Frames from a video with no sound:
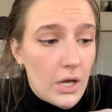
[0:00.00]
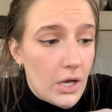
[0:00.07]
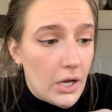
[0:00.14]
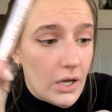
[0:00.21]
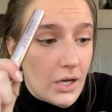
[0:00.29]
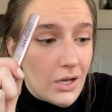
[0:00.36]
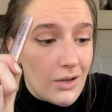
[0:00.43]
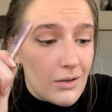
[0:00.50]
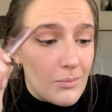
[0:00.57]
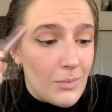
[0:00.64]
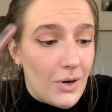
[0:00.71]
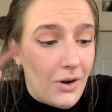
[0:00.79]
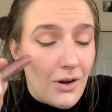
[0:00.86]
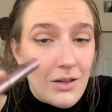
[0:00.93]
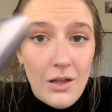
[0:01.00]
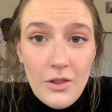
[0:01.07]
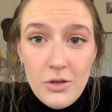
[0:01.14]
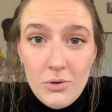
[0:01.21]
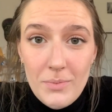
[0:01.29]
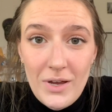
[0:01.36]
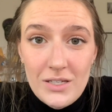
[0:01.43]
All
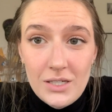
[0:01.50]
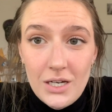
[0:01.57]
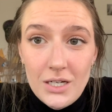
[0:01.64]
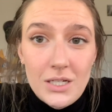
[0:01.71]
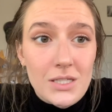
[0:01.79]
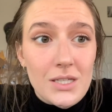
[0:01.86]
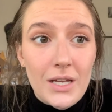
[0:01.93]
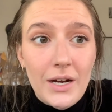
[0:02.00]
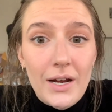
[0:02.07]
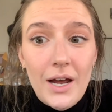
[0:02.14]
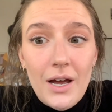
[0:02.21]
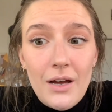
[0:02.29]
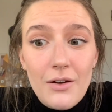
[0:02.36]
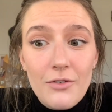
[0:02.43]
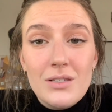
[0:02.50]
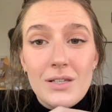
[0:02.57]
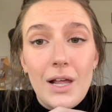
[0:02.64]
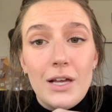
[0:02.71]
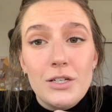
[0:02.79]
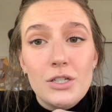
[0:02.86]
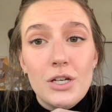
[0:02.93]
other mascaras that I
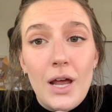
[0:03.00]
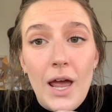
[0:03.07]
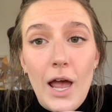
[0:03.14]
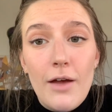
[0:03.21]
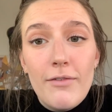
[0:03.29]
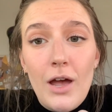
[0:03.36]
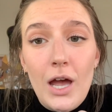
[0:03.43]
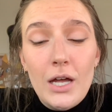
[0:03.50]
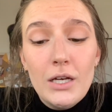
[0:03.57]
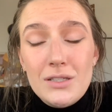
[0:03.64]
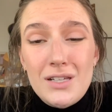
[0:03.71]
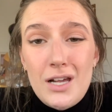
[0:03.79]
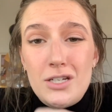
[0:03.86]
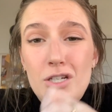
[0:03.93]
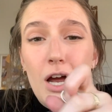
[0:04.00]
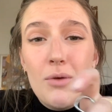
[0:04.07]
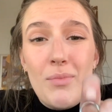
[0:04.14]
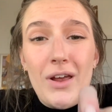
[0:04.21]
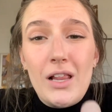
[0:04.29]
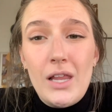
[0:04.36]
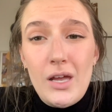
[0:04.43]
have had got in
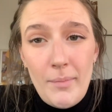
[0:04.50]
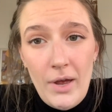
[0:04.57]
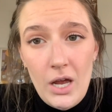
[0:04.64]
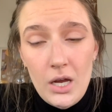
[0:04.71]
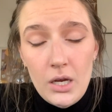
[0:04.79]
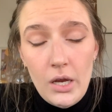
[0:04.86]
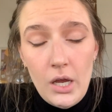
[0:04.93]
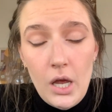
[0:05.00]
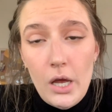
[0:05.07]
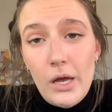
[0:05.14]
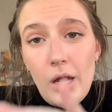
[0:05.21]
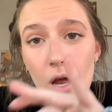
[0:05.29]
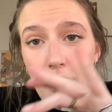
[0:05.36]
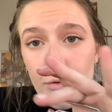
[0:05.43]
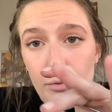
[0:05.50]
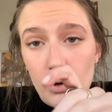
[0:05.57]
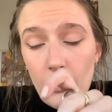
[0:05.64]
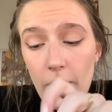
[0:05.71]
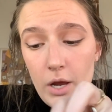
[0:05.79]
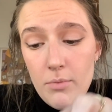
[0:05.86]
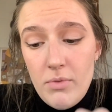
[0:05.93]
my glam bag, I threw
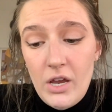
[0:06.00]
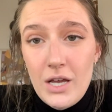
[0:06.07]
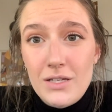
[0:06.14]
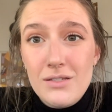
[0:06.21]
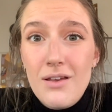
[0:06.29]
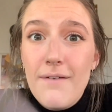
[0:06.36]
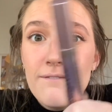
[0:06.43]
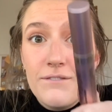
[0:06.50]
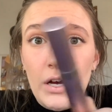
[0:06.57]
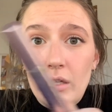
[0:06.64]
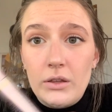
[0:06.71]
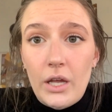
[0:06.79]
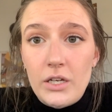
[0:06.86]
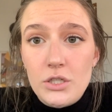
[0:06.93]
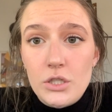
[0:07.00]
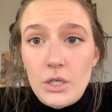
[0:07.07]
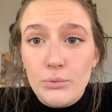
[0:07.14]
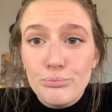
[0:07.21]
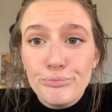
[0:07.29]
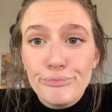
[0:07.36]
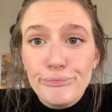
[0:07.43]
away because fuck that shit.
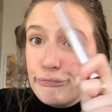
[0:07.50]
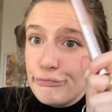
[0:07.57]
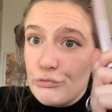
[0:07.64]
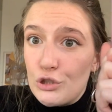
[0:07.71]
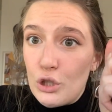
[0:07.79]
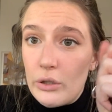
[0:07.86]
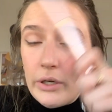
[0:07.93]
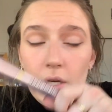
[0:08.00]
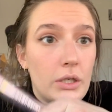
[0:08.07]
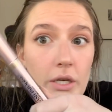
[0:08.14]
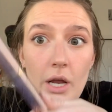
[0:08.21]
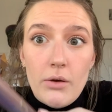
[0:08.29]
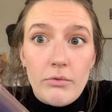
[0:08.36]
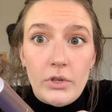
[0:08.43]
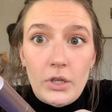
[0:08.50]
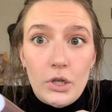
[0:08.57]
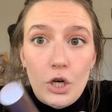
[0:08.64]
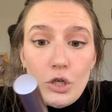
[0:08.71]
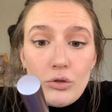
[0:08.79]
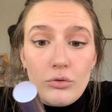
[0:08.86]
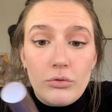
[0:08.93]
Sorry, not really
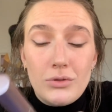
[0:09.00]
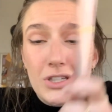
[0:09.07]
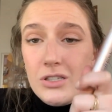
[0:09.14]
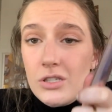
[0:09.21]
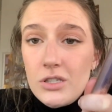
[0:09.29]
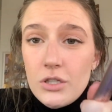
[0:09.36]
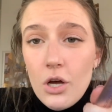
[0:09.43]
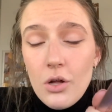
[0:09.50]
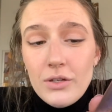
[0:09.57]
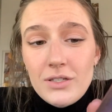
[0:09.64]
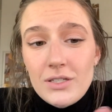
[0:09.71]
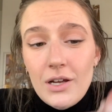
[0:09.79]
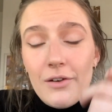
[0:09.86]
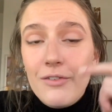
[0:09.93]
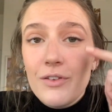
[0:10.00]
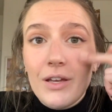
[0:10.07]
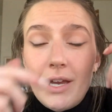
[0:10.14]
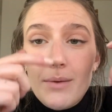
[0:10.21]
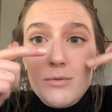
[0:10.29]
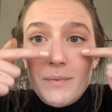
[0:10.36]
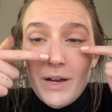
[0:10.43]
though. This is the only stuff that
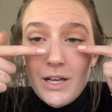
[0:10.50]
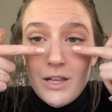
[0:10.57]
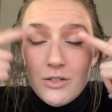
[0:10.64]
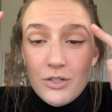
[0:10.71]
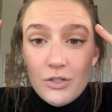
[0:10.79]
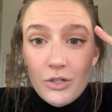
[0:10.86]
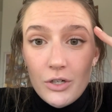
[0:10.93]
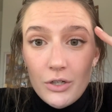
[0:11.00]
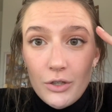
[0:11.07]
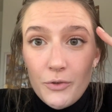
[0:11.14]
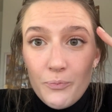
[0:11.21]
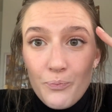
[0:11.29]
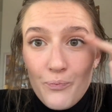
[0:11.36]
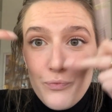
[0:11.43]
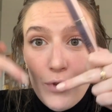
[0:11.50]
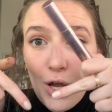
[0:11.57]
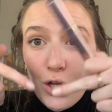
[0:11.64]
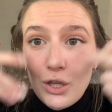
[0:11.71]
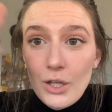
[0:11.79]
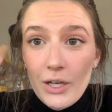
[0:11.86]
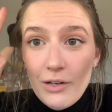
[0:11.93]
keeps my eyelashes curled,
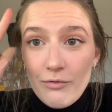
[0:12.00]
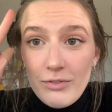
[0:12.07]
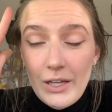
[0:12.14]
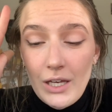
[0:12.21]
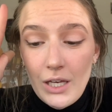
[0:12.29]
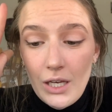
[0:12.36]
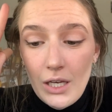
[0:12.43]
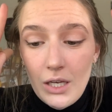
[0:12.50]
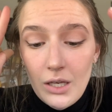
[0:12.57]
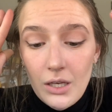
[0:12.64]
looking fleeky